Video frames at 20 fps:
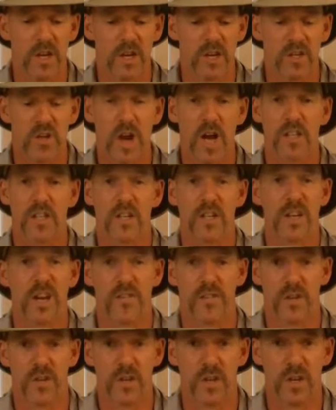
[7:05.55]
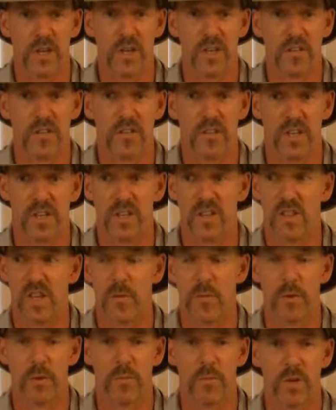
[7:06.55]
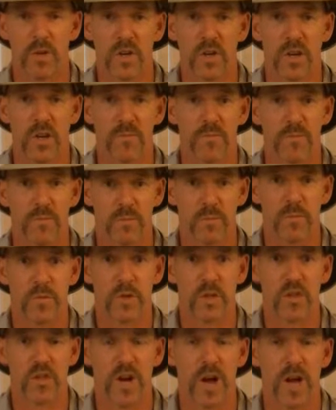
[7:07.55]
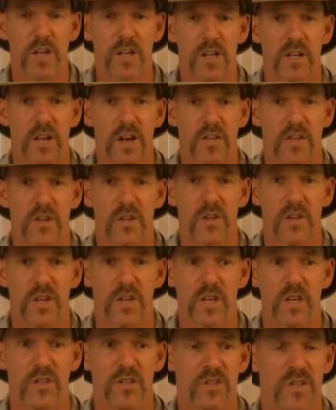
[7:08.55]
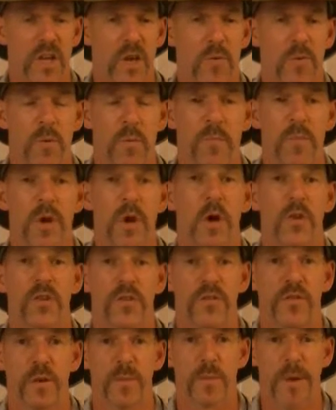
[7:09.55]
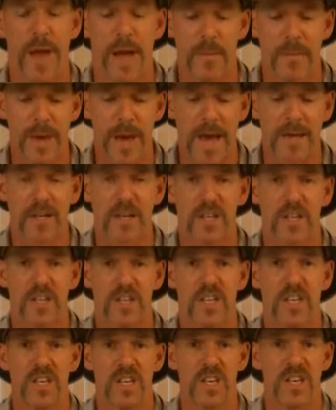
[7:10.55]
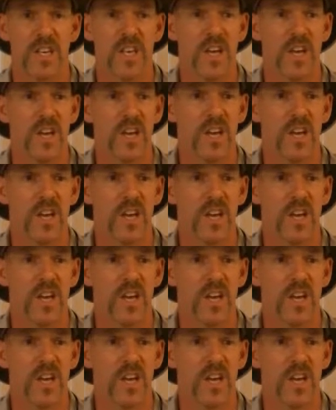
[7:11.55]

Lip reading: Chocolate covered cookies, anything with milk chocolate covered cookies, they will melt if you're backpacking in the heat.